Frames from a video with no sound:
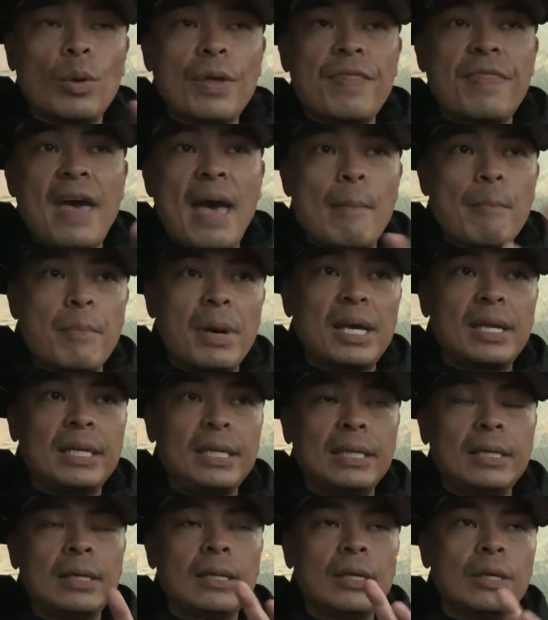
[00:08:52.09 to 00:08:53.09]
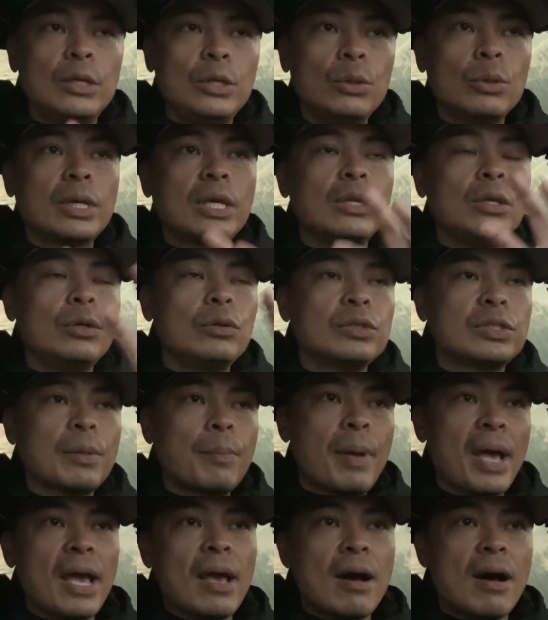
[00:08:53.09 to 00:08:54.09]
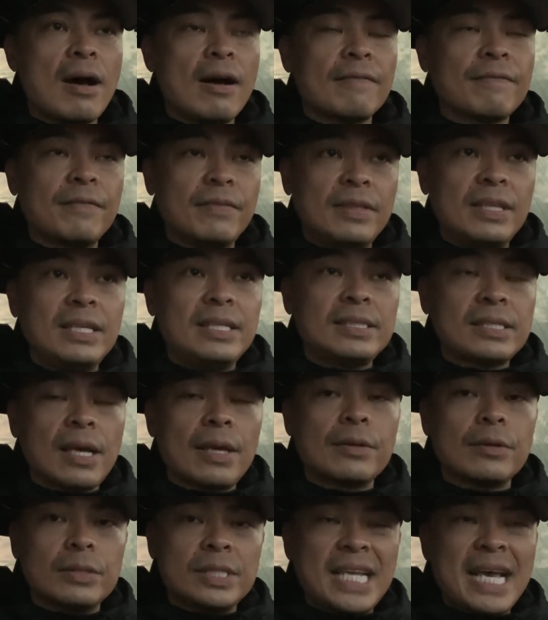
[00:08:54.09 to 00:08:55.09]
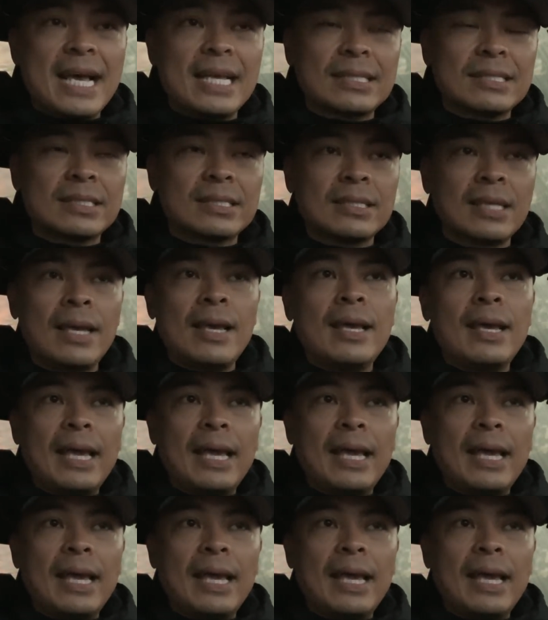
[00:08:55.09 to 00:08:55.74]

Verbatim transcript: With that money, you can use to pay off these other debts